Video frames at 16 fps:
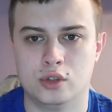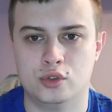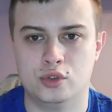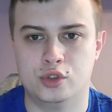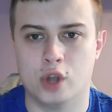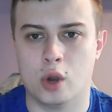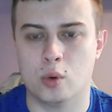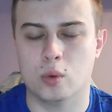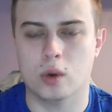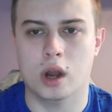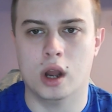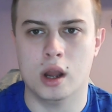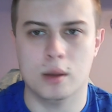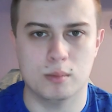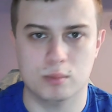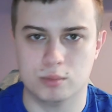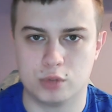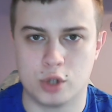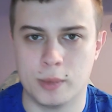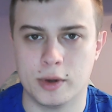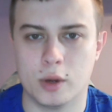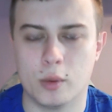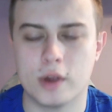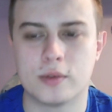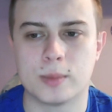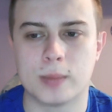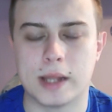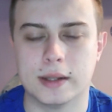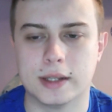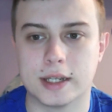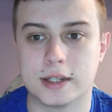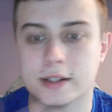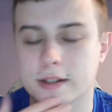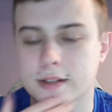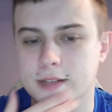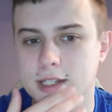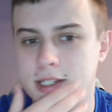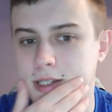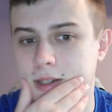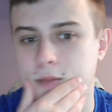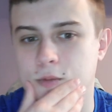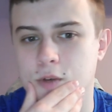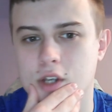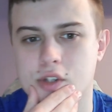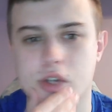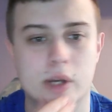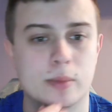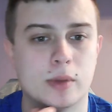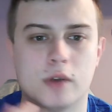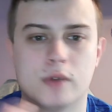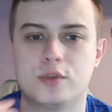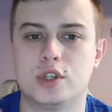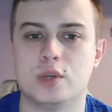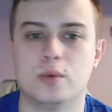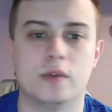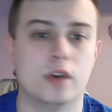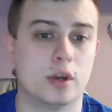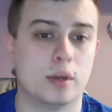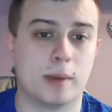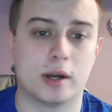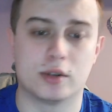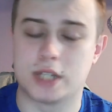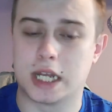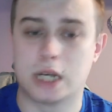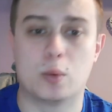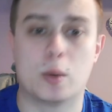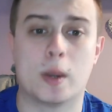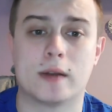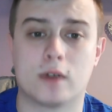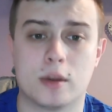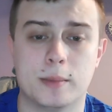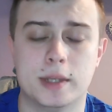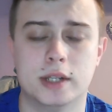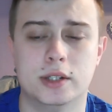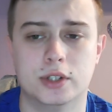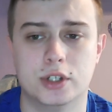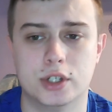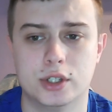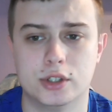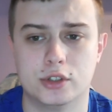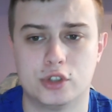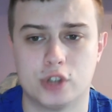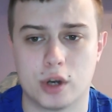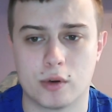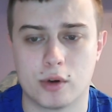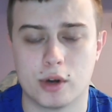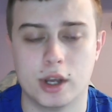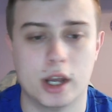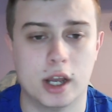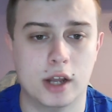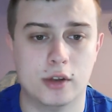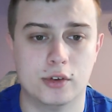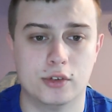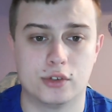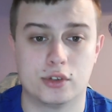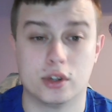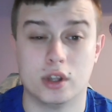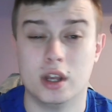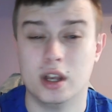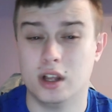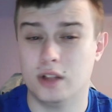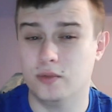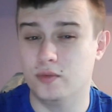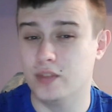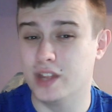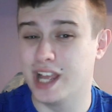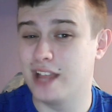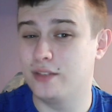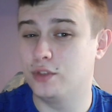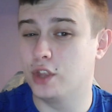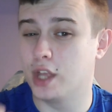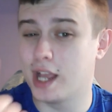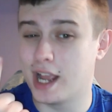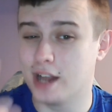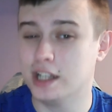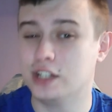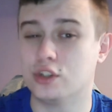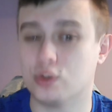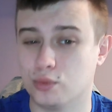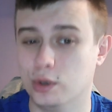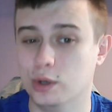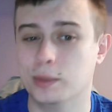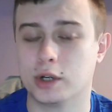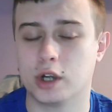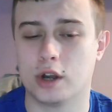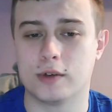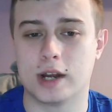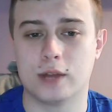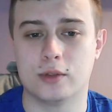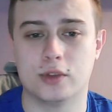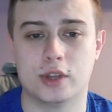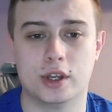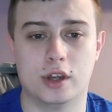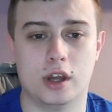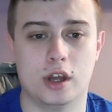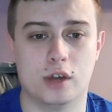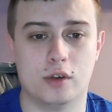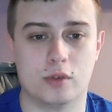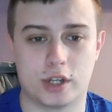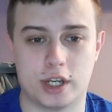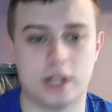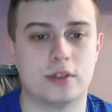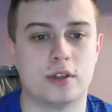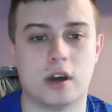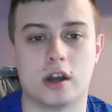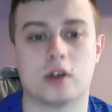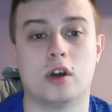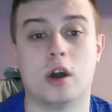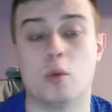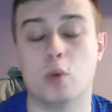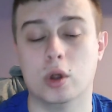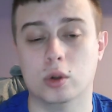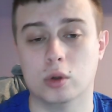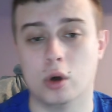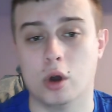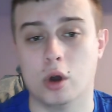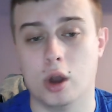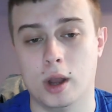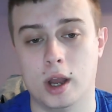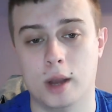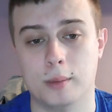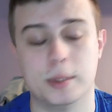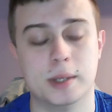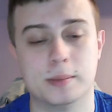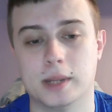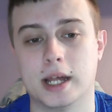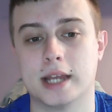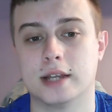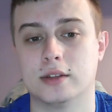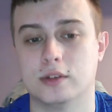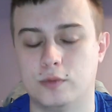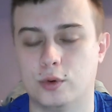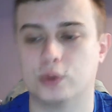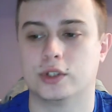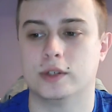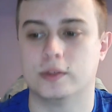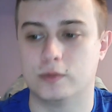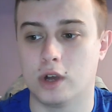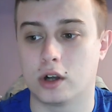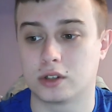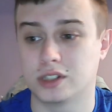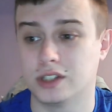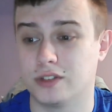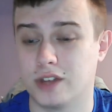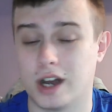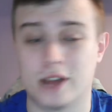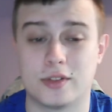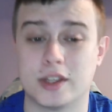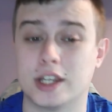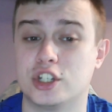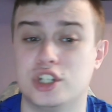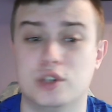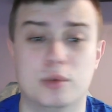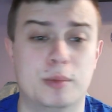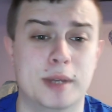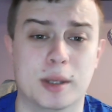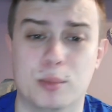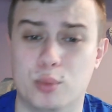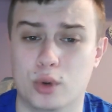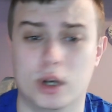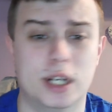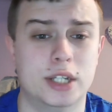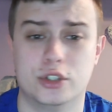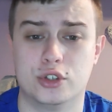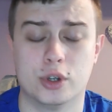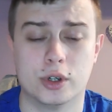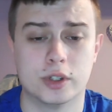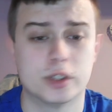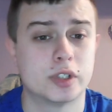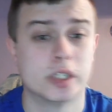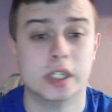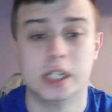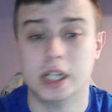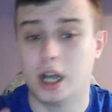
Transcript: So, coming away from that leak, this isn't the first time that, obviously, we've heard about Sally Wainwright being the showrunner, and there is a rumour going around that Rakhee Thakrar will be playing the 14th Doctor, that I think she'll be a brilliant choice.